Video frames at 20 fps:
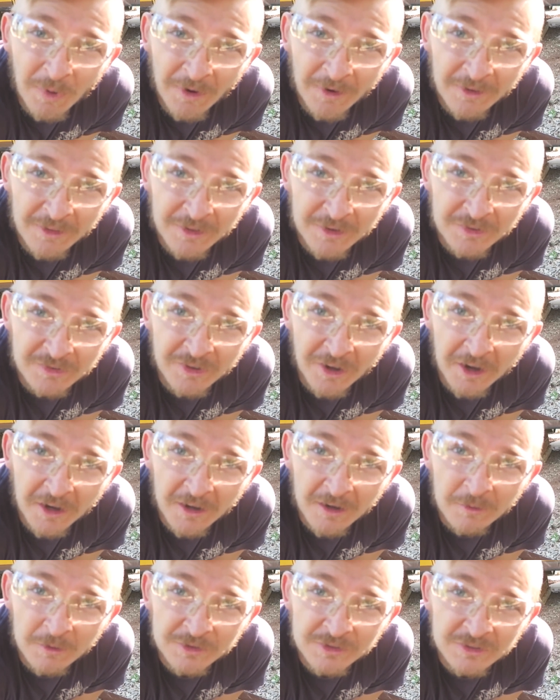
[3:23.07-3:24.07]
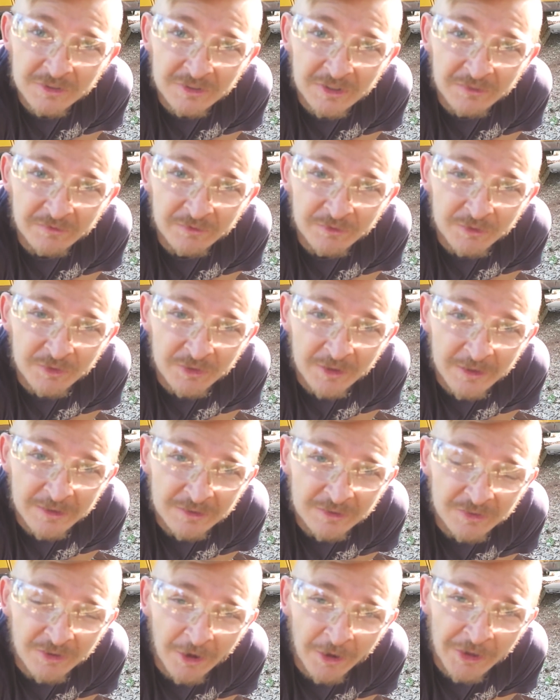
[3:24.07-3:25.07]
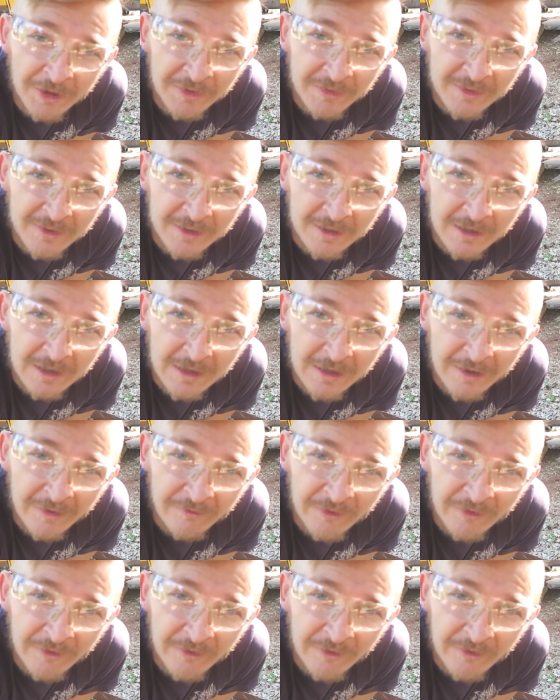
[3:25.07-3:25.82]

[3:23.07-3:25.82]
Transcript: part of this saga, which is installing the